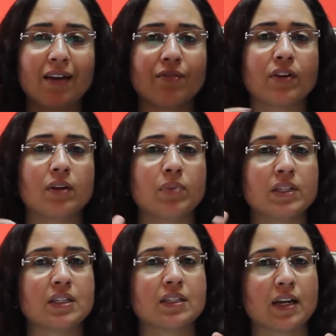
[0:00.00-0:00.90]
every
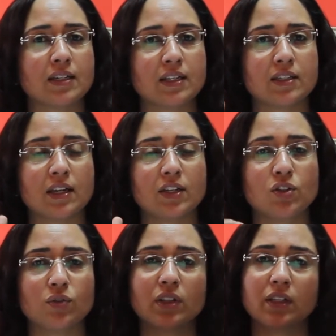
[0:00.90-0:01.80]
business idea stage,
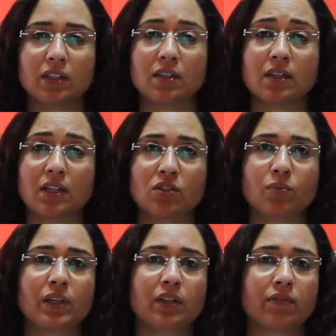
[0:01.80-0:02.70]
you really need to
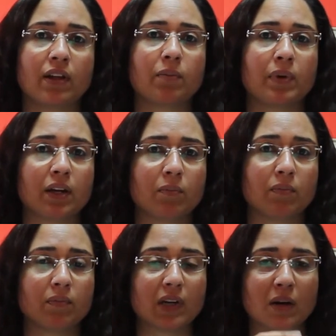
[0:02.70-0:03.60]
be developing a
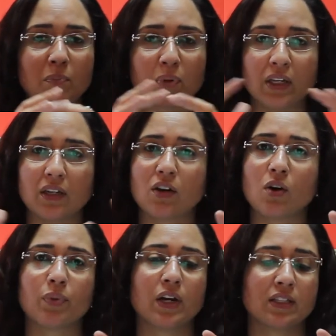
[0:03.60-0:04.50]
complete and
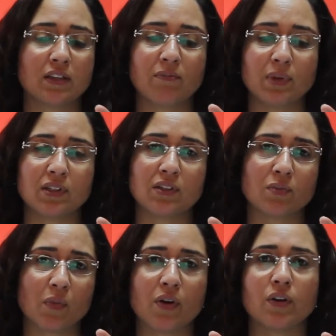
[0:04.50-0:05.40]
comprehensive business
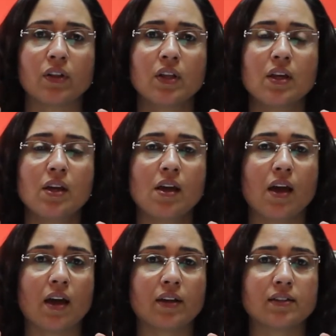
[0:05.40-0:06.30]
model.
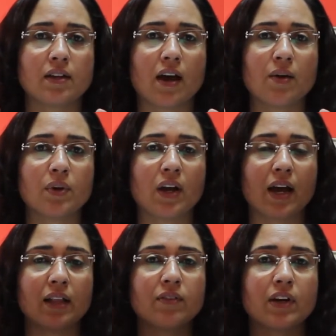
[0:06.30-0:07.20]
And I would
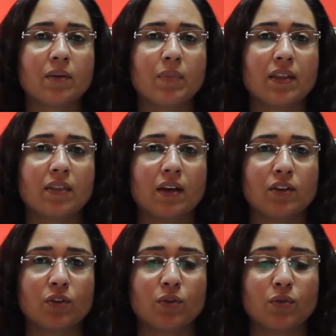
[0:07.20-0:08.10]
highly recommend
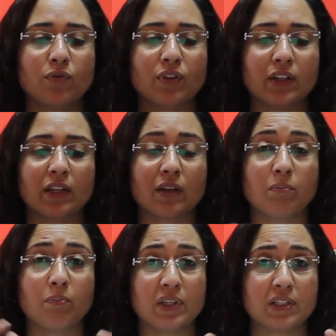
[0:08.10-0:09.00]
that you fill in a
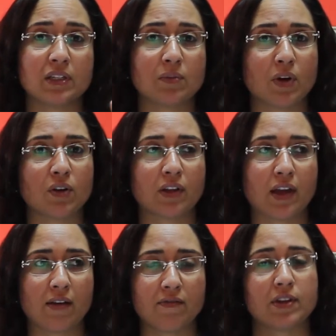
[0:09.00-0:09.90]
business model
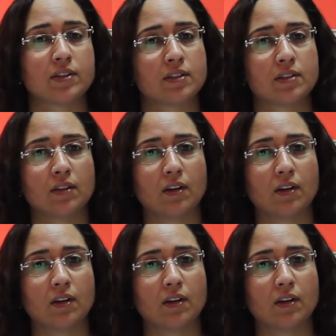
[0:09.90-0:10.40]
canvas